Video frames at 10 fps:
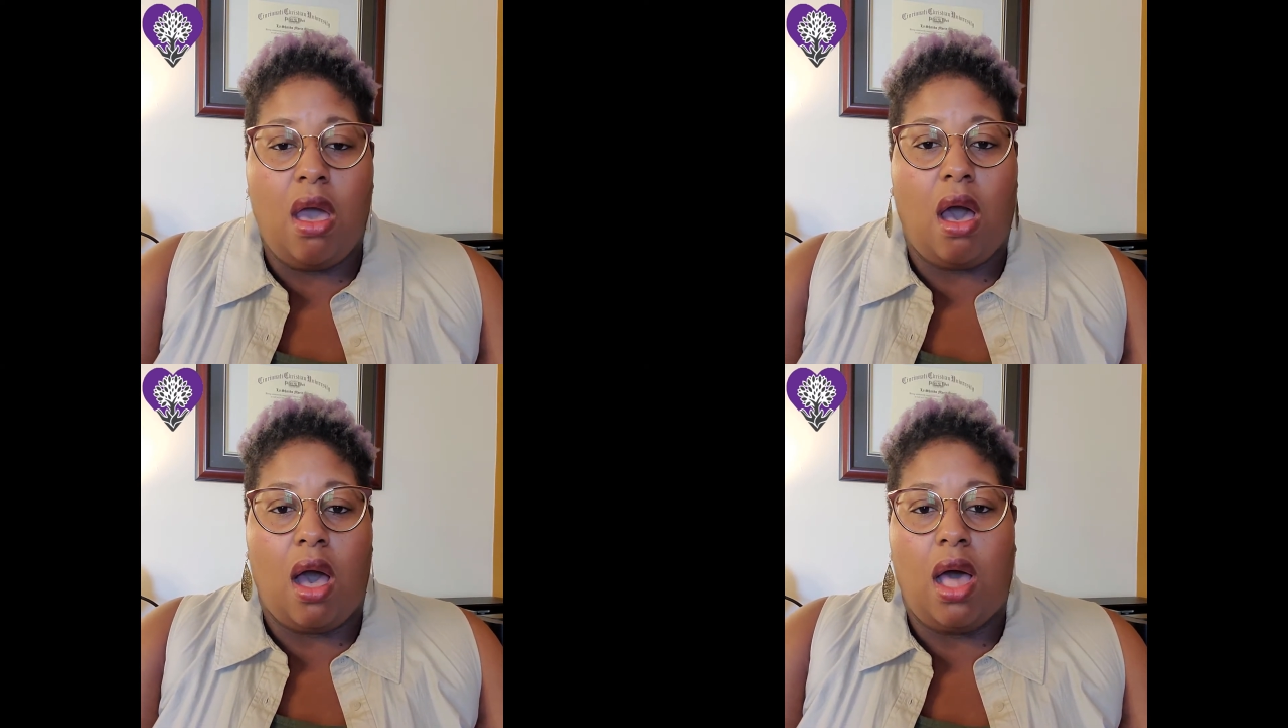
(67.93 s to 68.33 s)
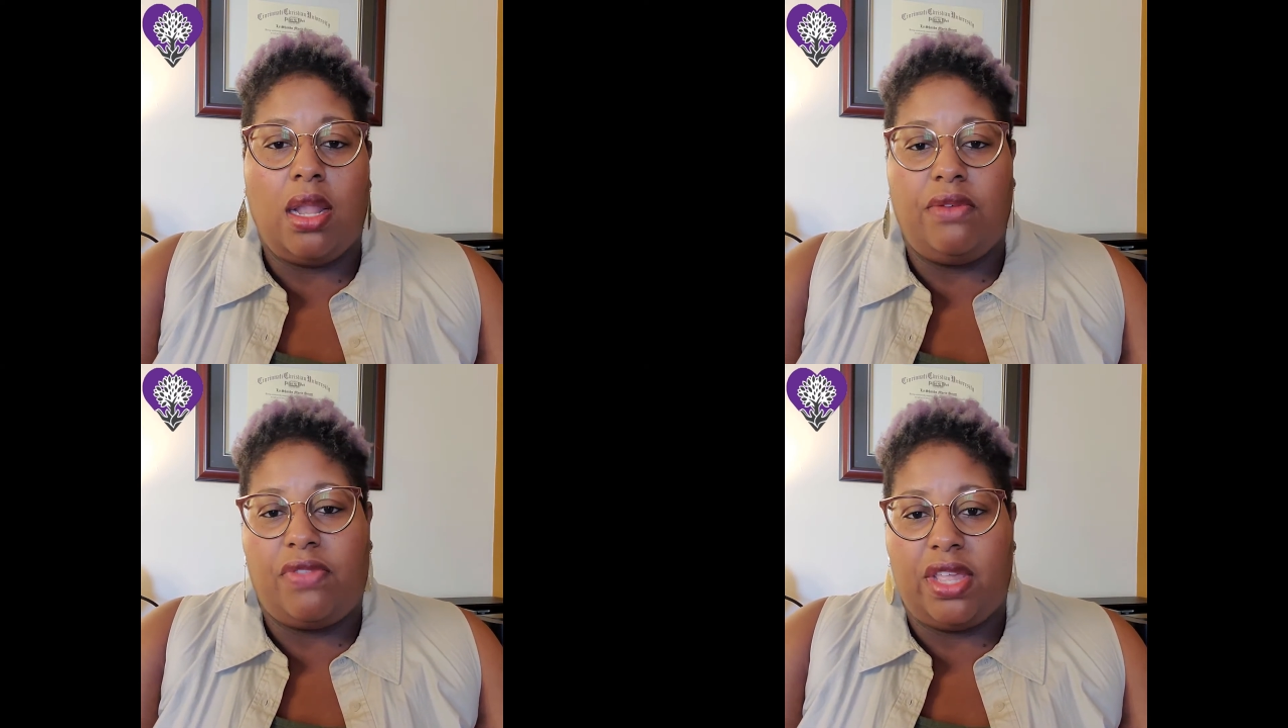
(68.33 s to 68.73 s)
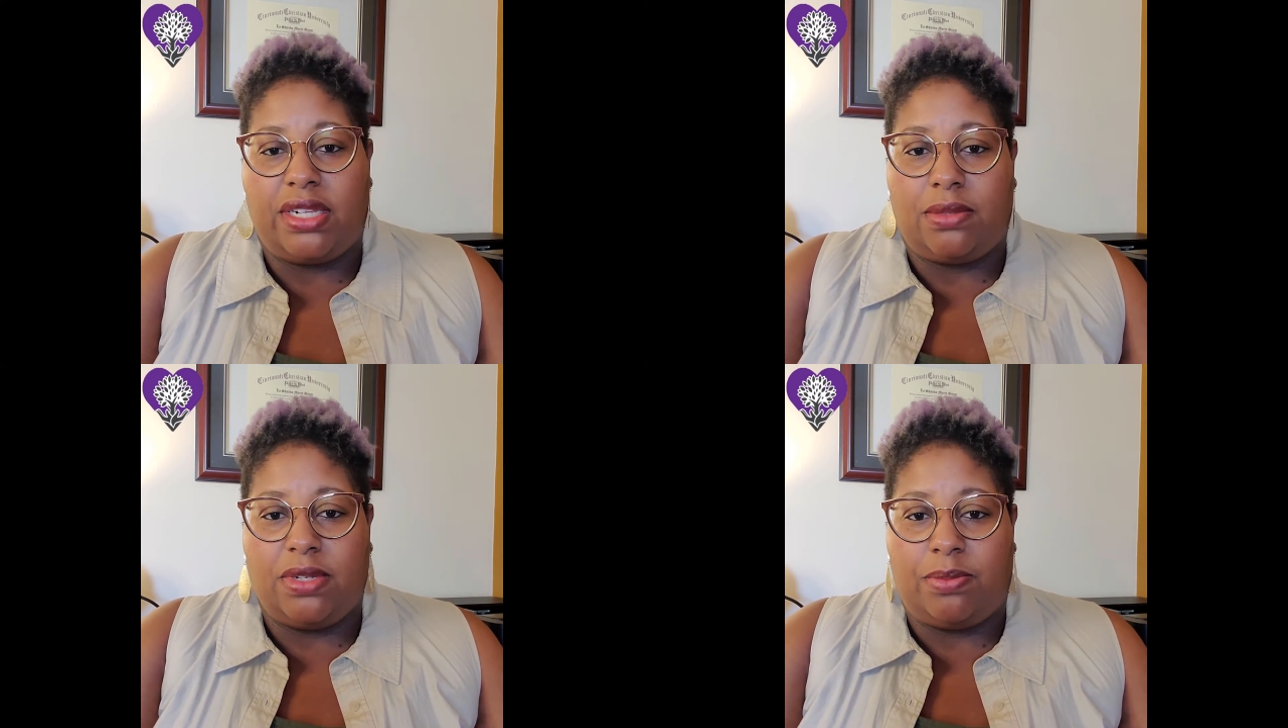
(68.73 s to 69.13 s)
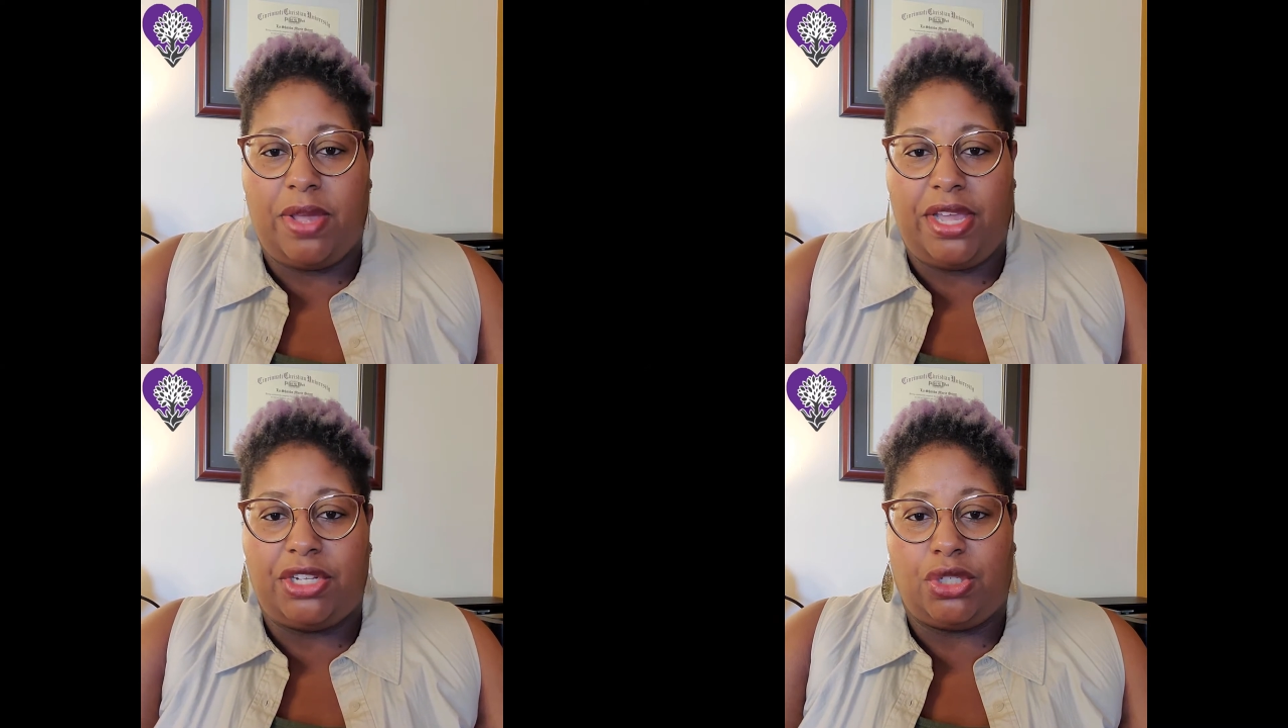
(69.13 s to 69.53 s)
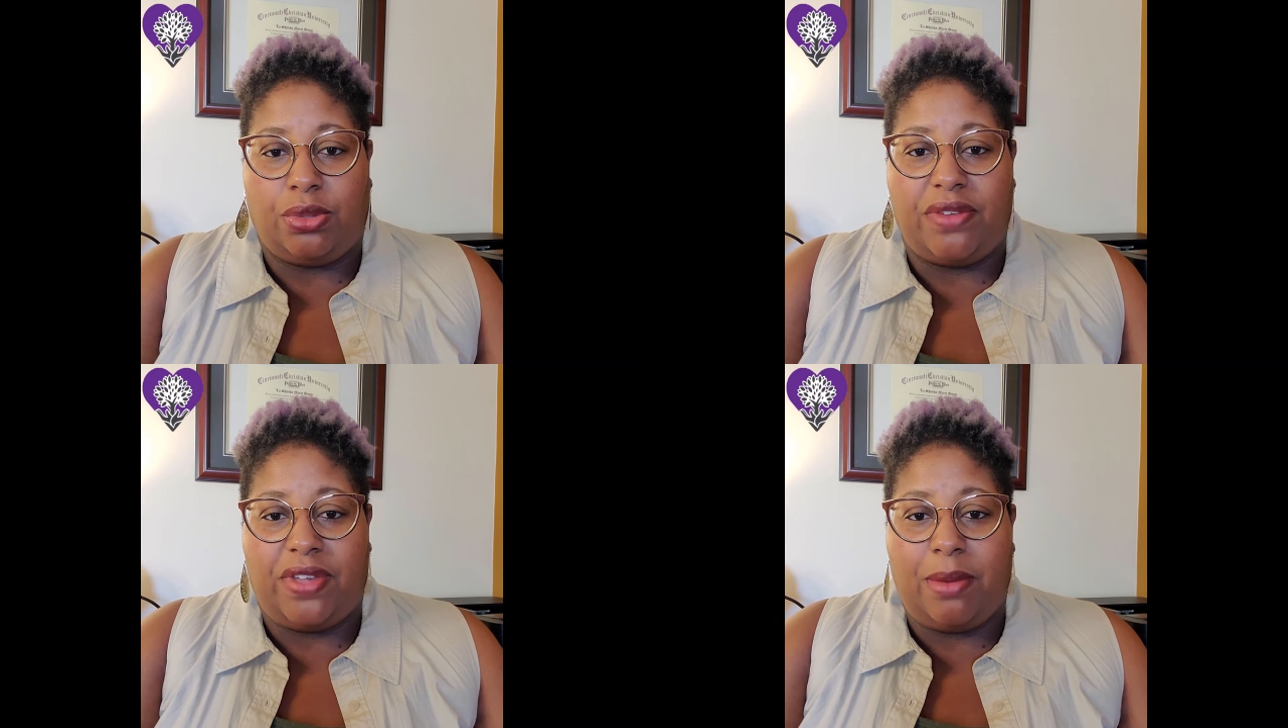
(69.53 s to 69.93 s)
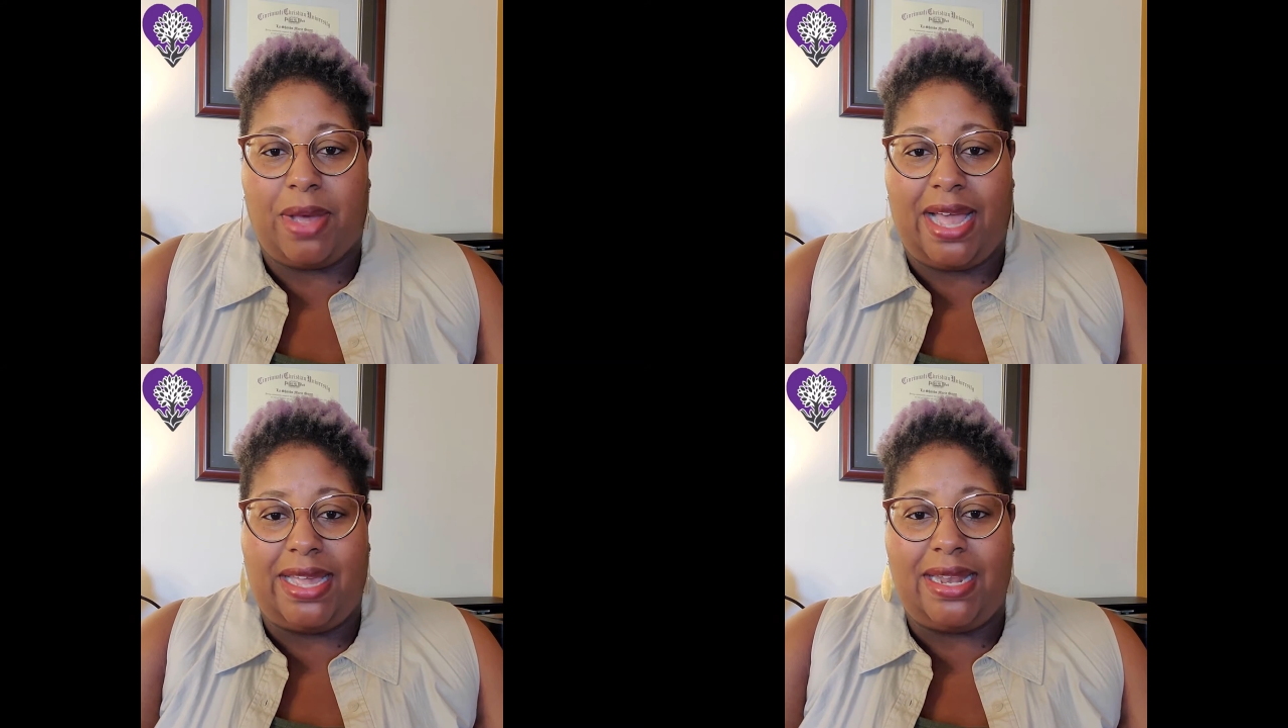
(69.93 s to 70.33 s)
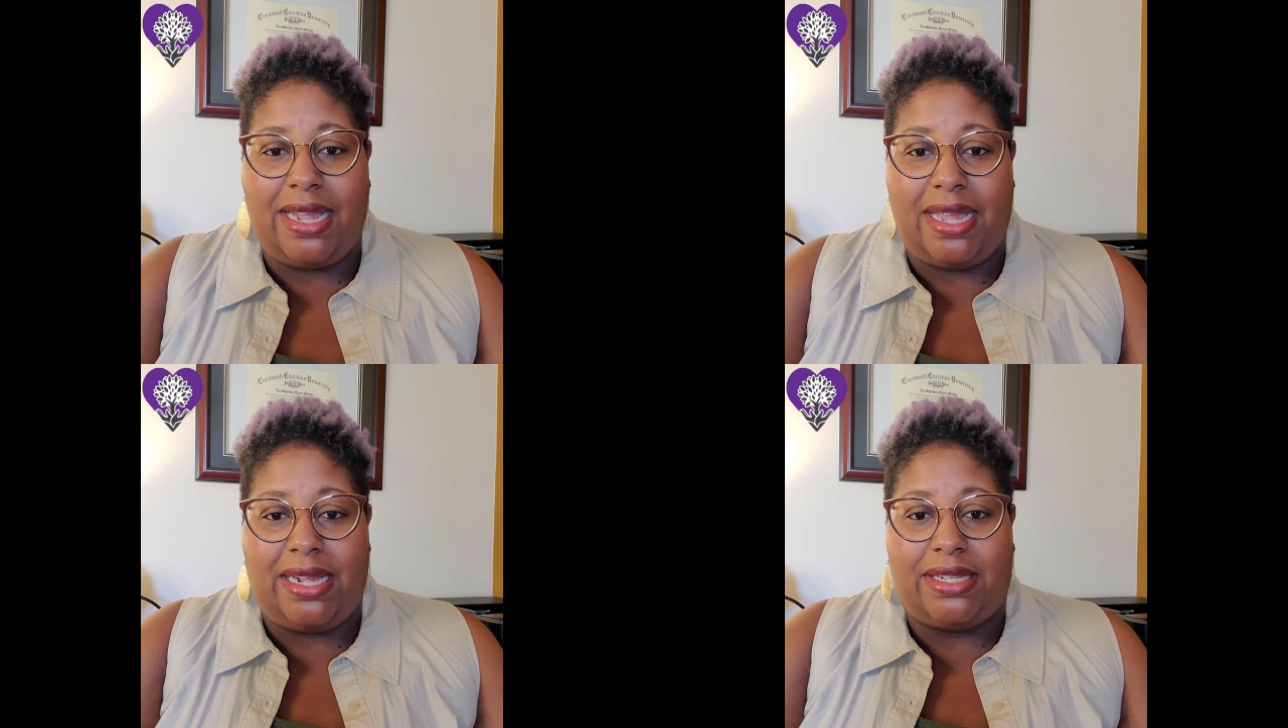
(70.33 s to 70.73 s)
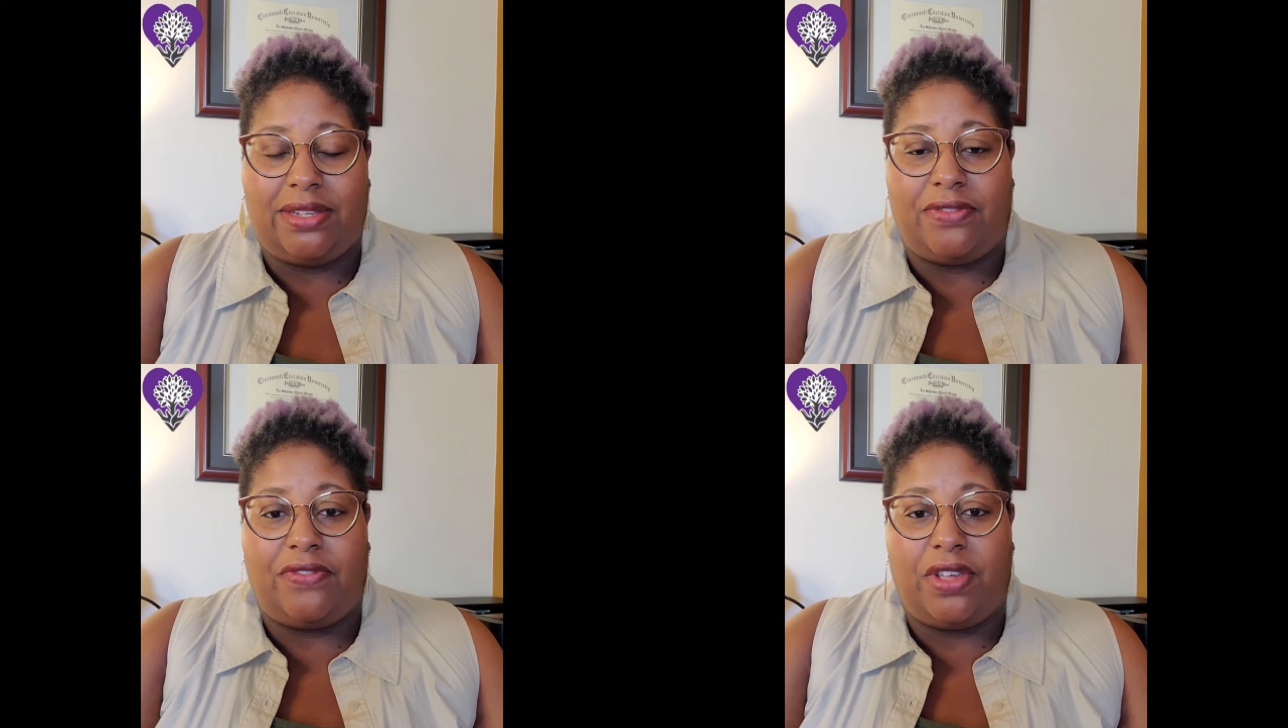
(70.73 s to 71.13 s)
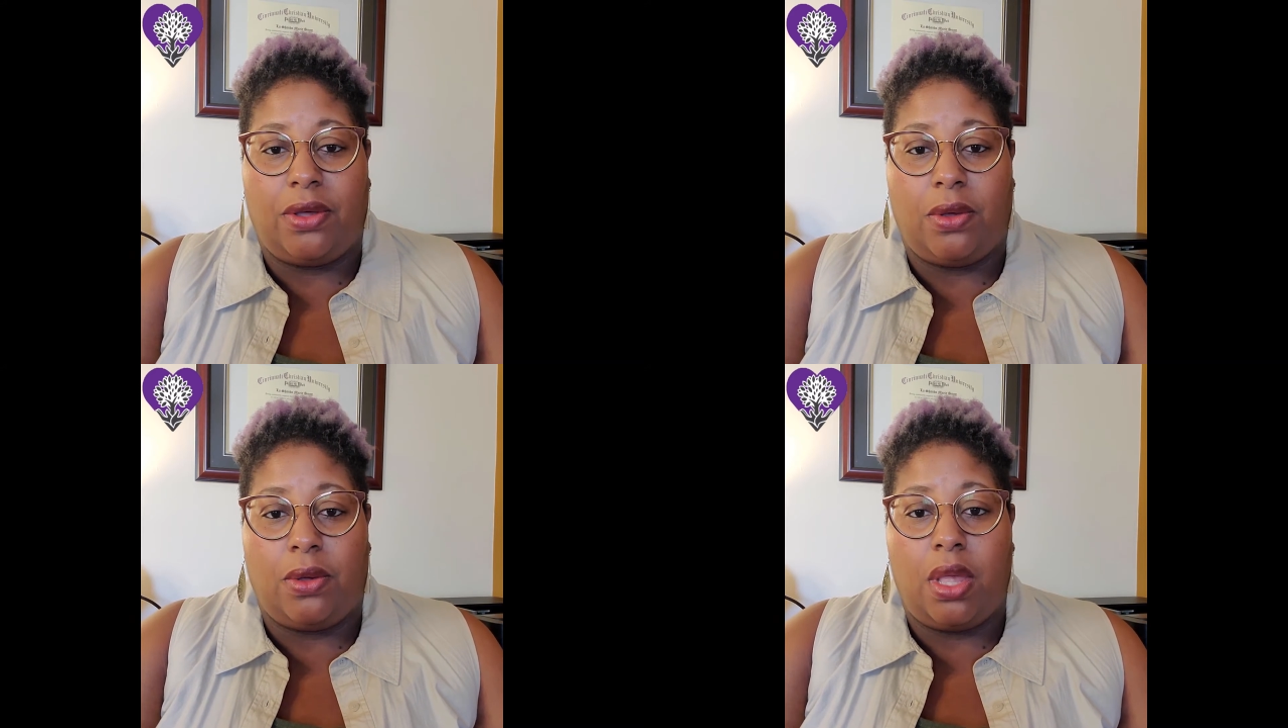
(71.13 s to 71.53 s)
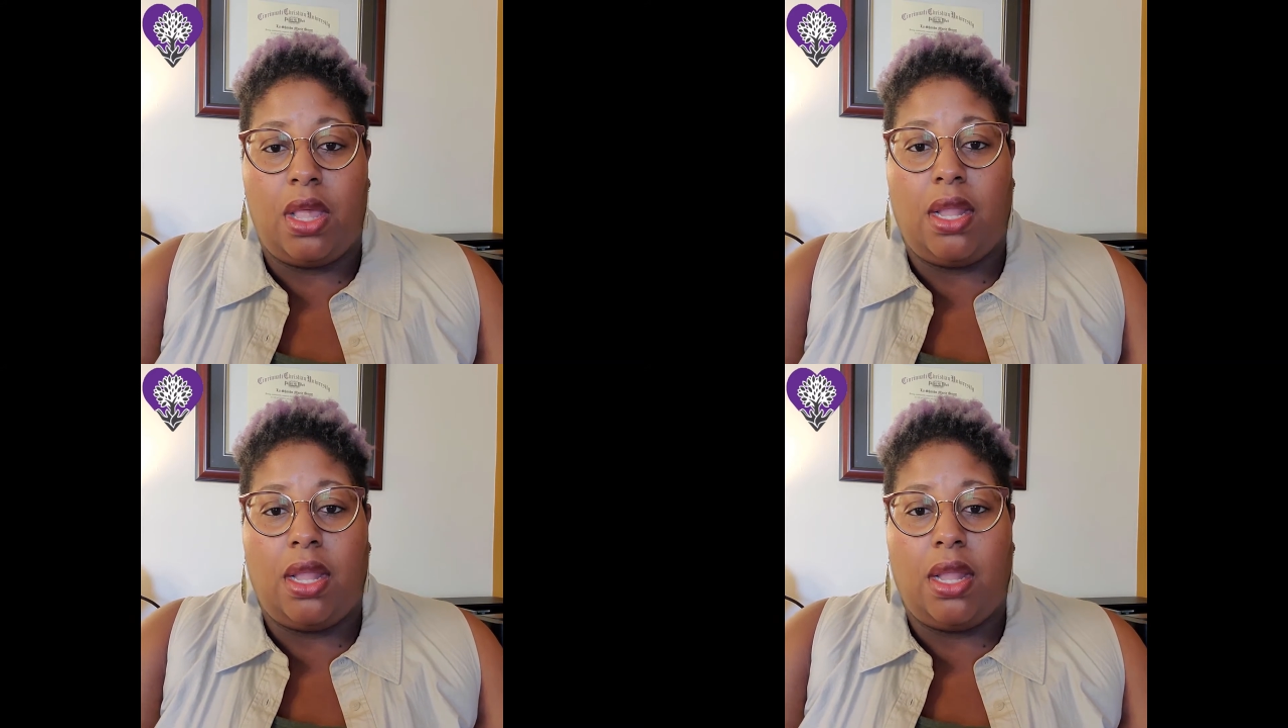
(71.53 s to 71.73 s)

All of this was being driven by a need to feel